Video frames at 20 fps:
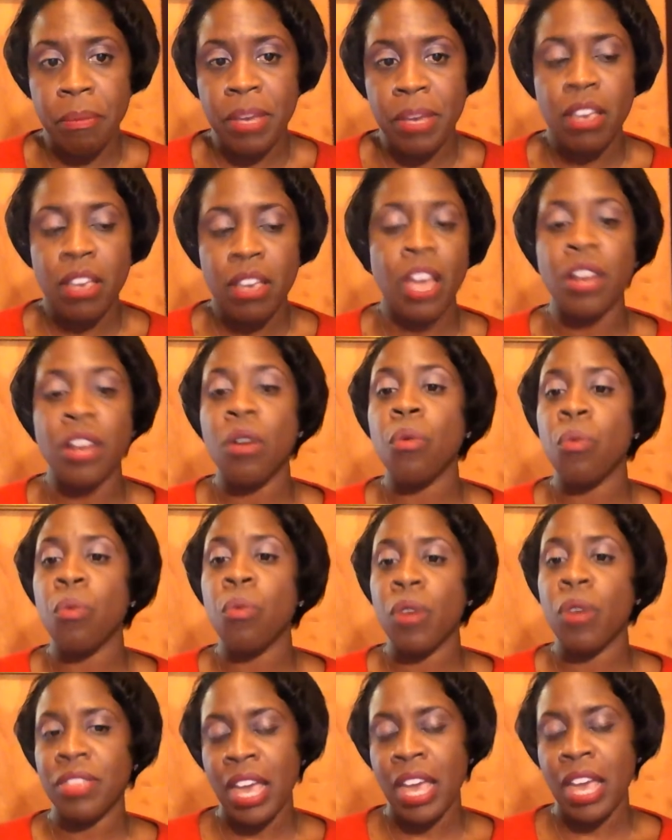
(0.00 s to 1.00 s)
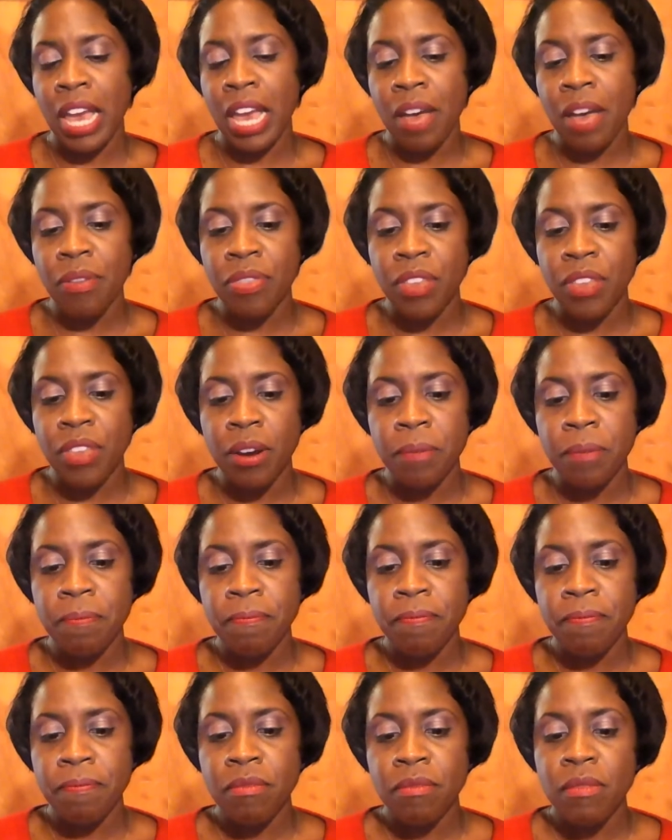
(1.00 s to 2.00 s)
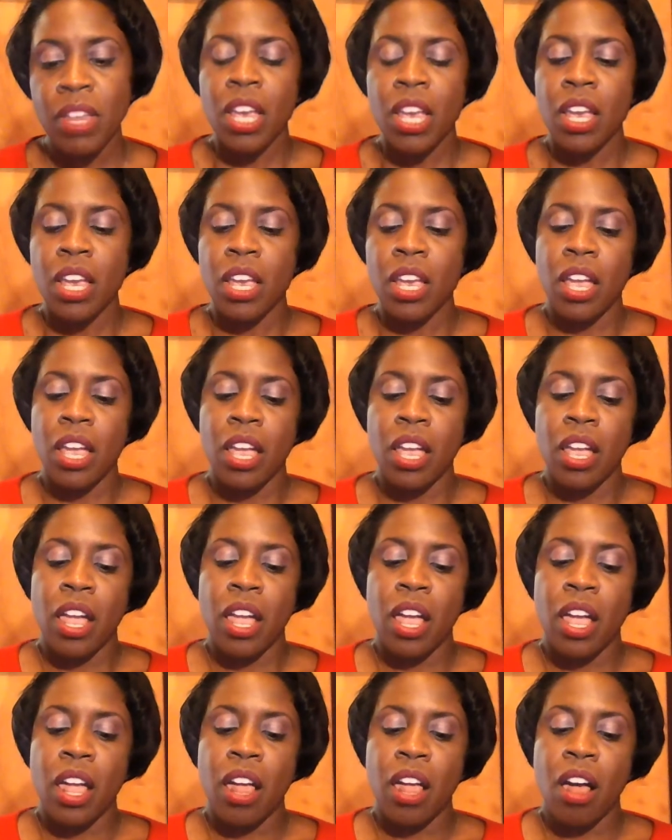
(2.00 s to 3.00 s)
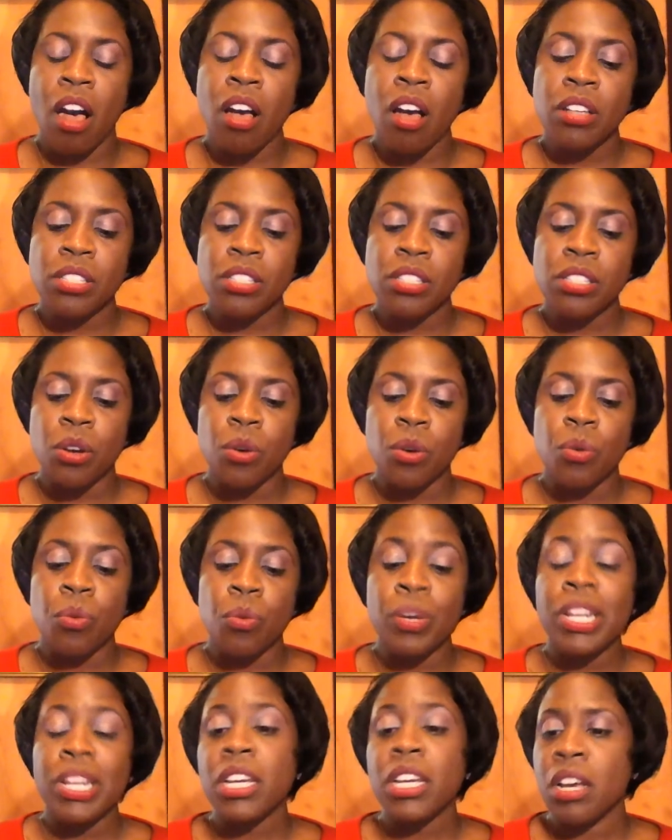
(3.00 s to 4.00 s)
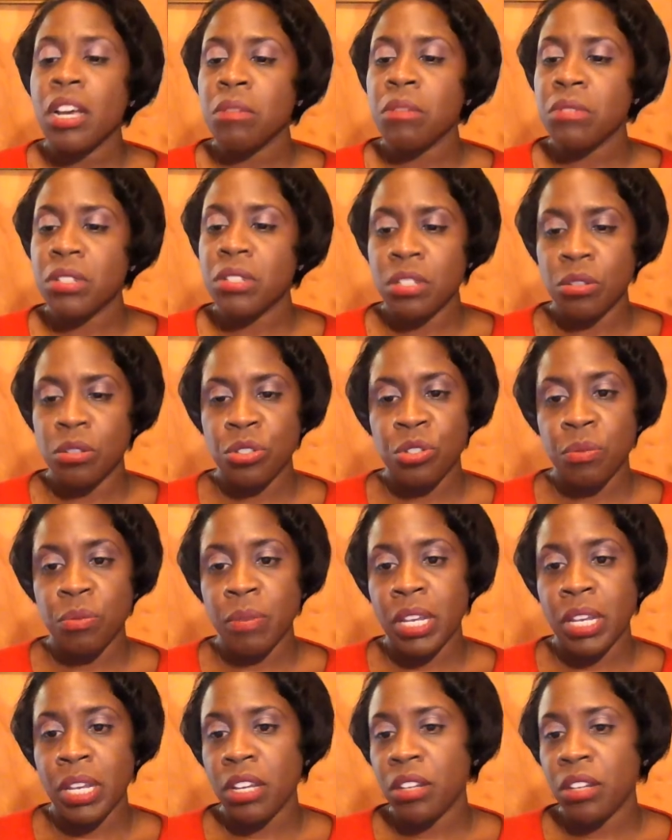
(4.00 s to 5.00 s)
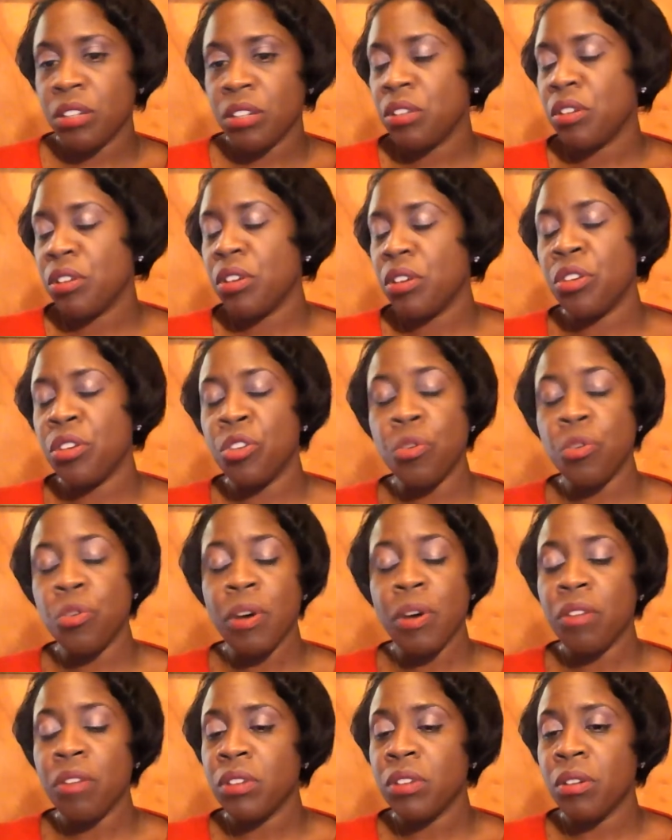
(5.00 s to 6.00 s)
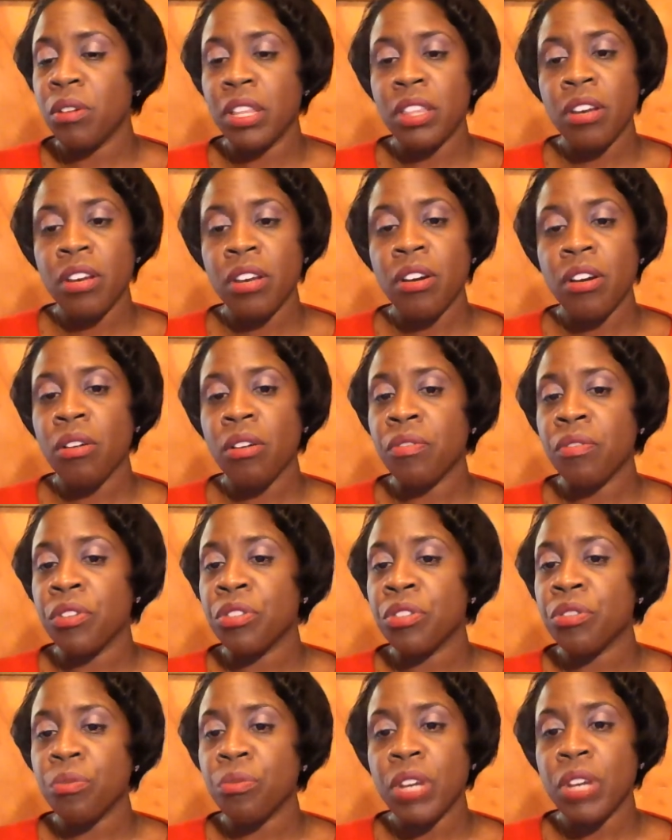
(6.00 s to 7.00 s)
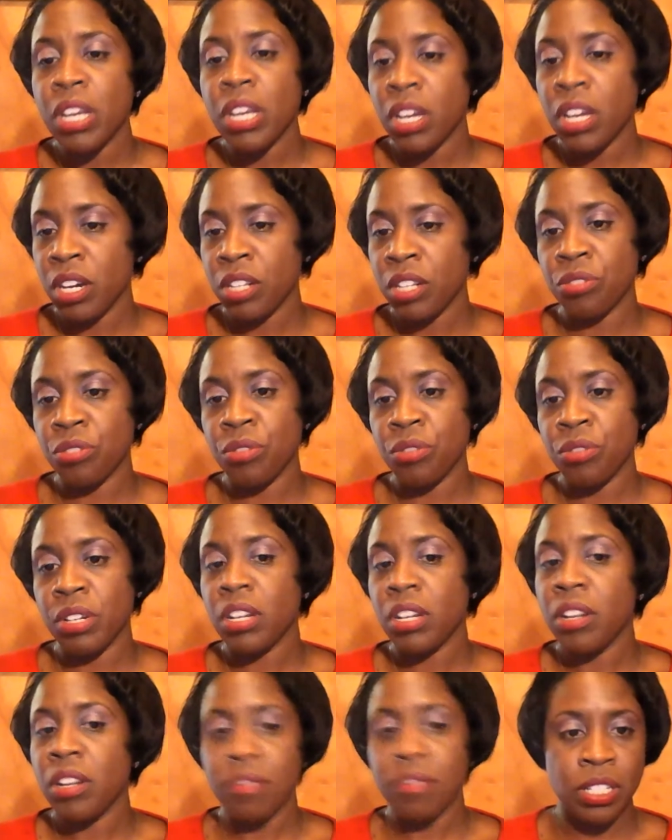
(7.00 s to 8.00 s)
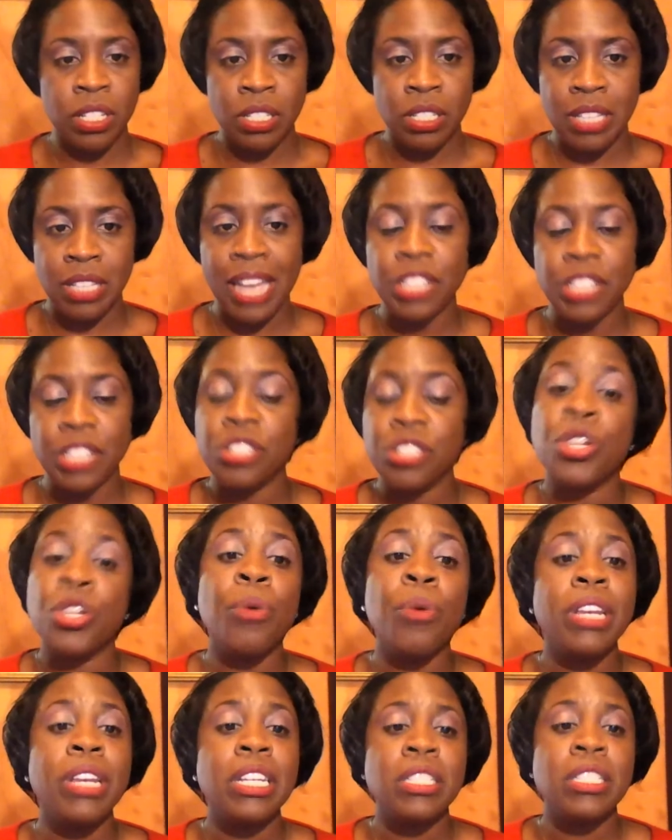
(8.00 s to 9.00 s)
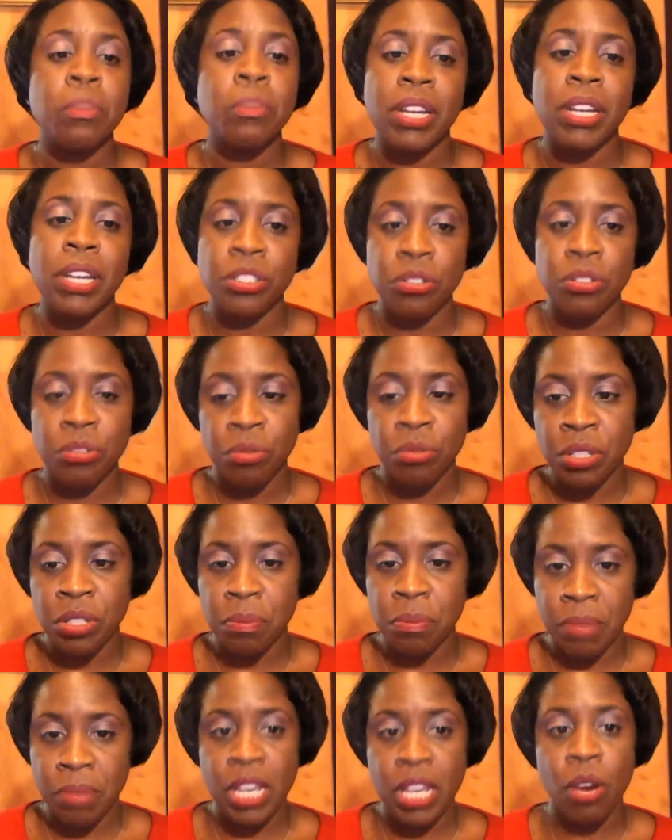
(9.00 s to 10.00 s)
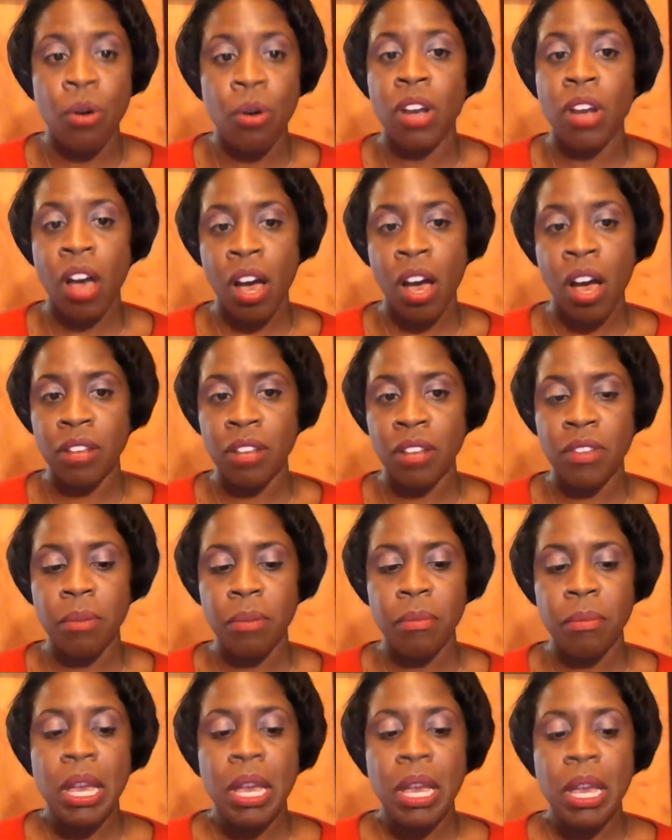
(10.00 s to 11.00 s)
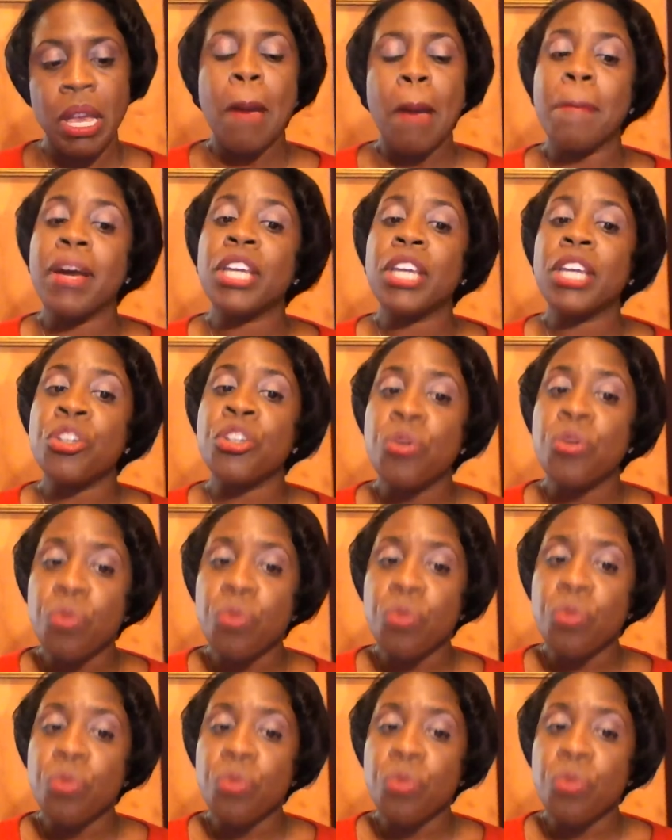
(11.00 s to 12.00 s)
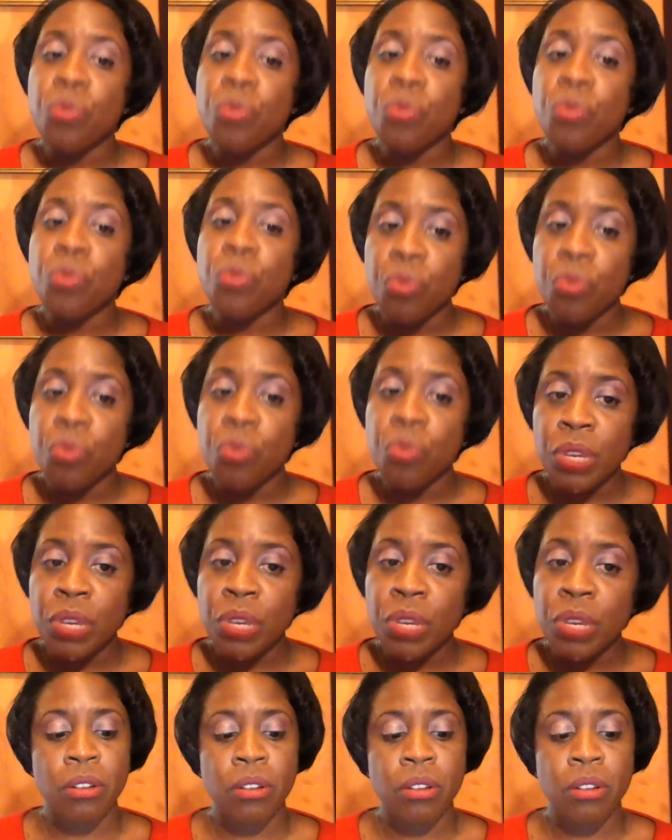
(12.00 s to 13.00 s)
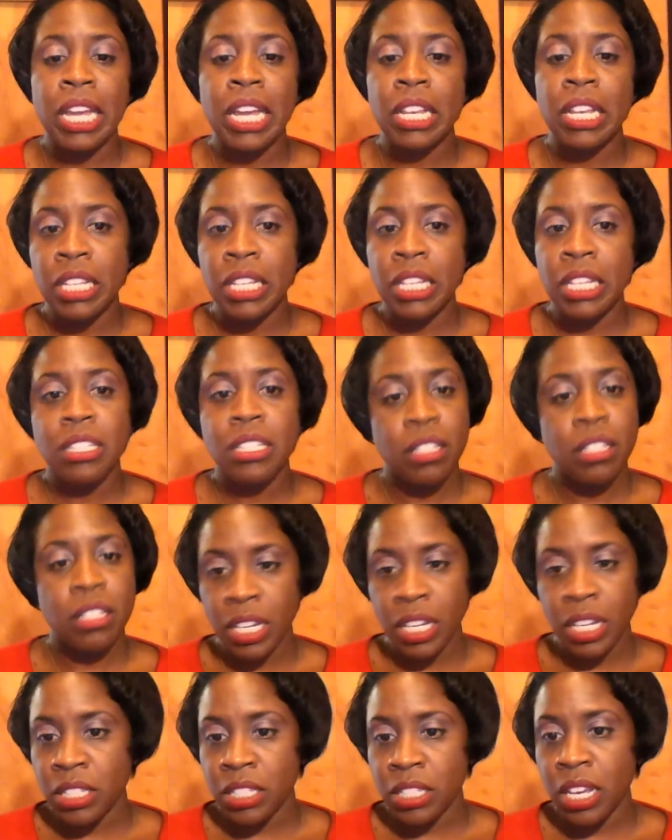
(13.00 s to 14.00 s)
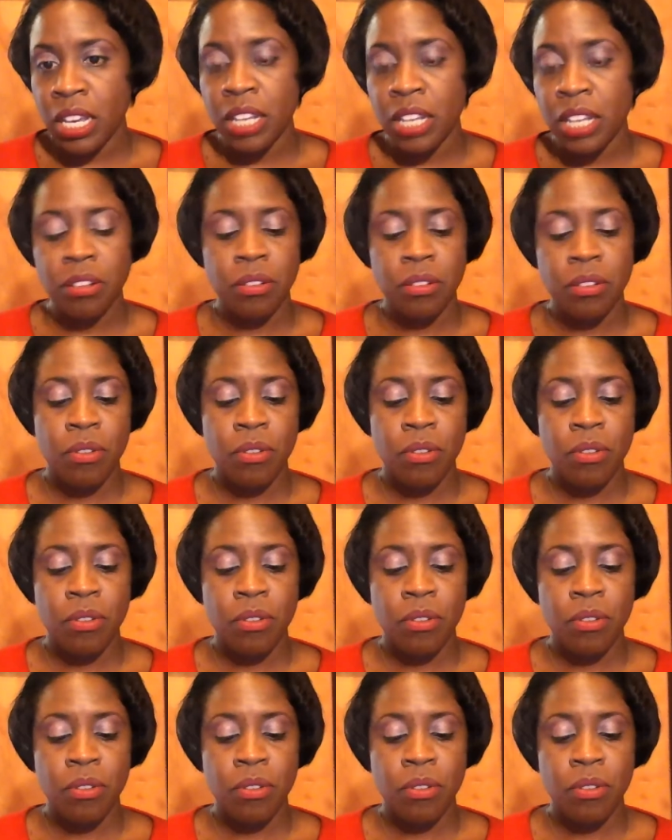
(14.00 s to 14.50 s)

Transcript: me. I don't want that out there. Also, when it comes to social media, you both know that there are over 300 of these sites. No one expects you to be on all of them, but you really need to be on at least LinkedIn,